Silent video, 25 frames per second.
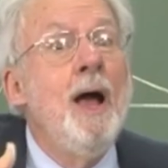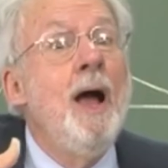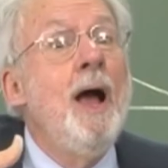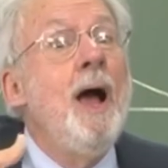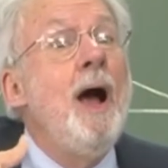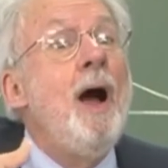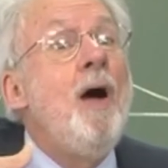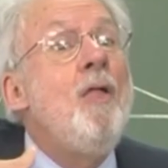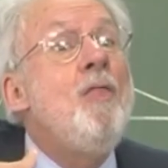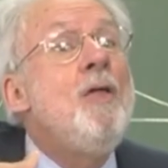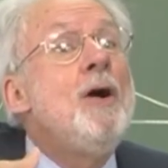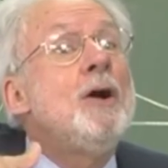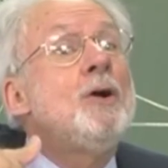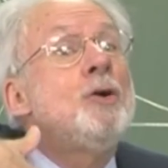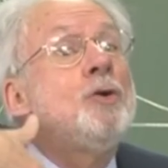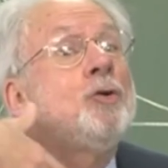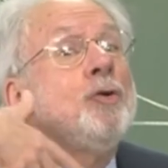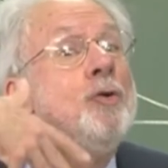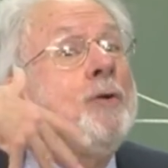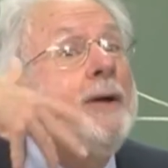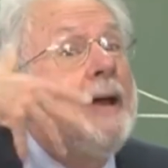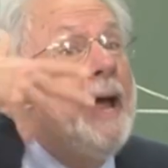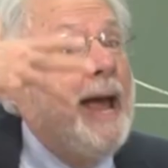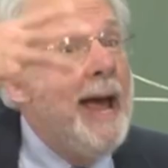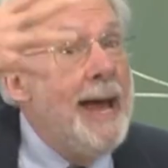the
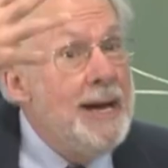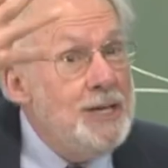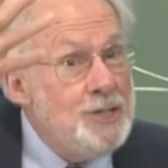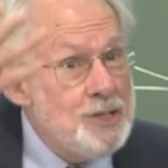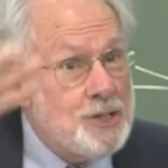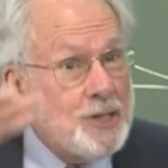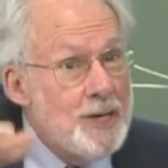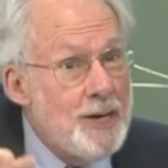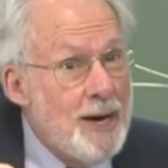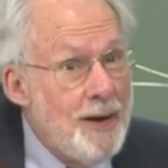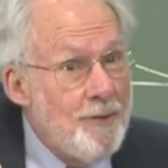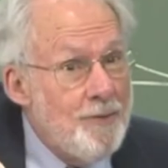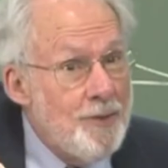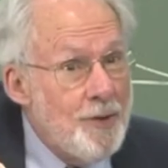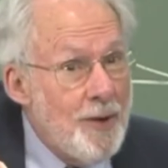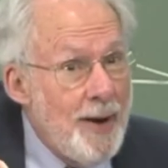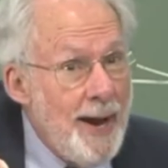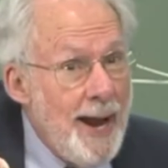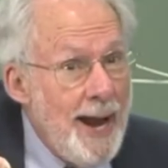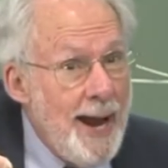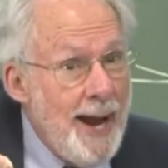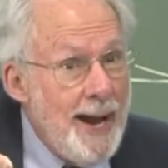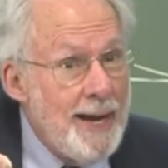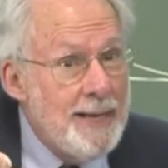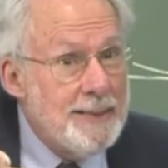creation of their
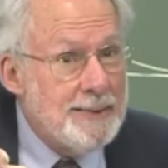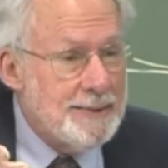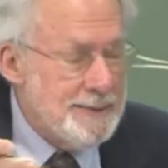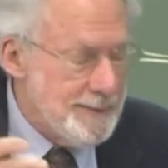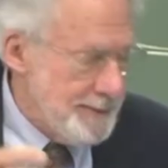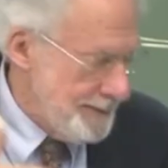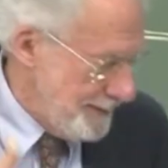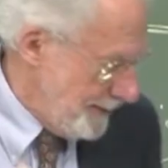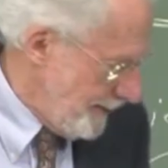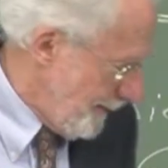hands.